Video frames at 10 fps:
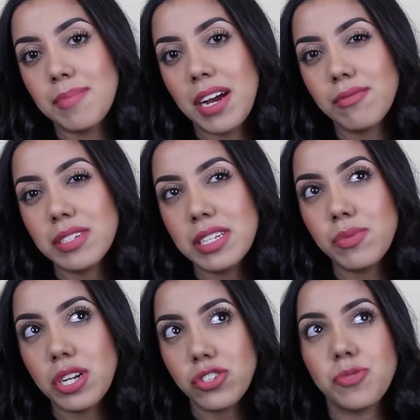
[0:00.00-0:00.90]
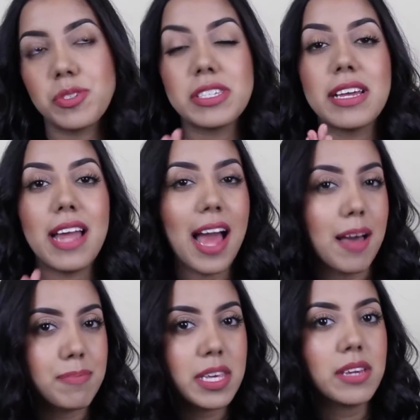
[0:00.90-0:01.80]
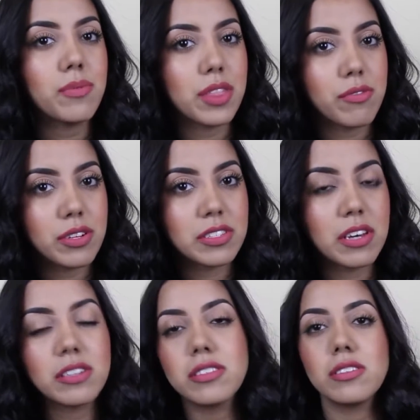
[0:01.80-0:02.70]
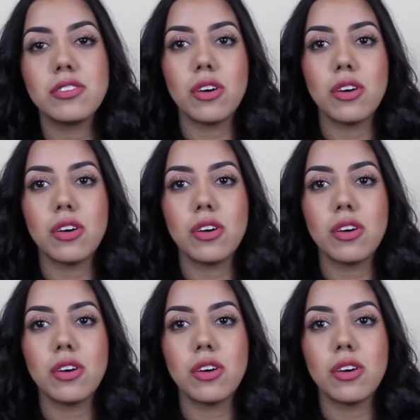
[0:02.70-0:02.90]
I'm not really 100% happy with the results.